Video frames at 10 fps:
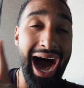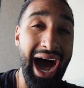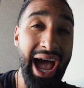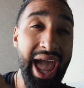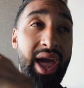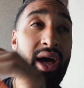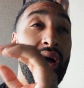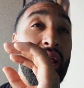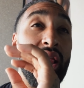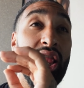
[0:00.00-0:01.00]
I
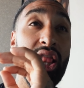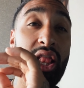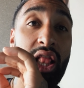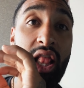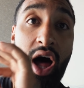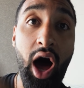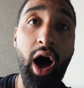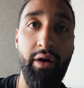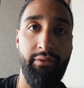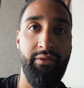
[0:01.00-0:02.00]

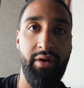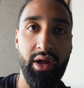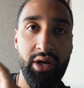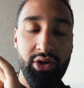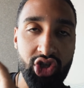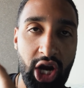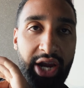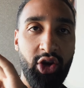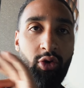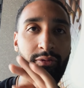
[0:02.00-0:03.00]
love
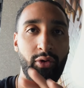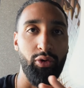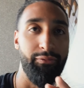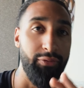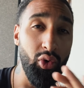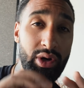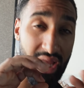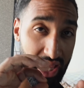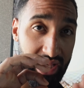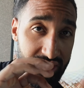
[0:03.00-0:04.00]
trying new food. Food
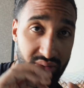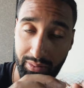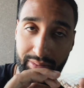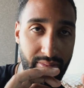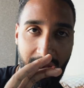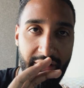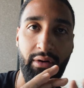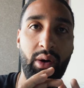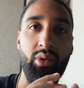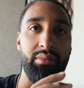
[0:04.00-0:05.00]
is by
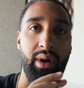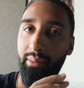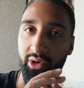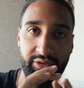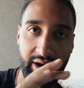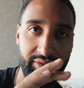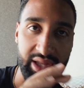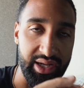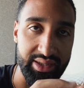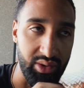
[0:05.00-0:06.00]
far one of my most favorite
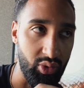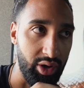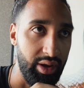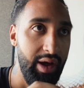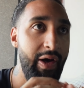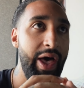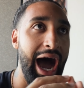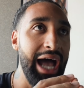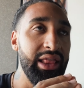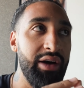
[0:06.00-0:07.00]
things in the world.
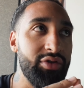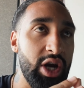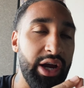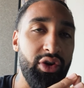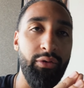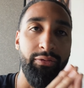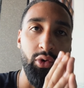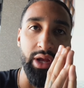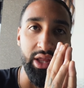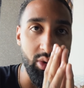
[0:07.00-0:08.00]
I love trying new
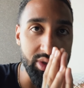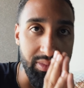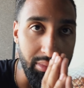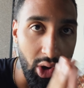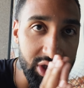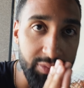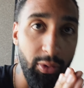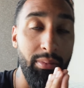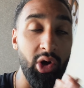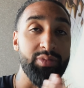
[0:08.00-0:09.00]
food, and there was
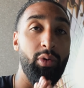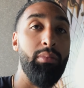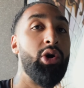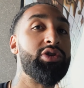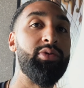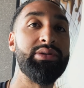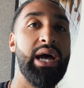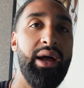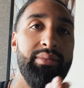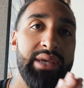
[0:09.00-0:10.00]
multiple
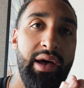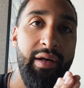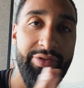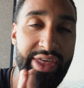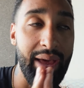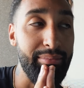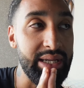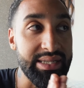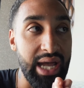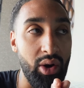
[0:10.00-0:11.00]
times that I
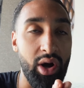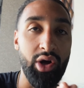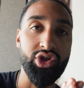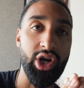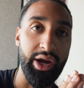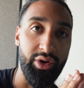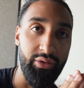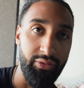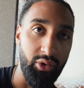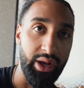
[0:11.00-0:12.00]
missed out on trying new
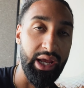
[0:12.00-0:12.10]
food.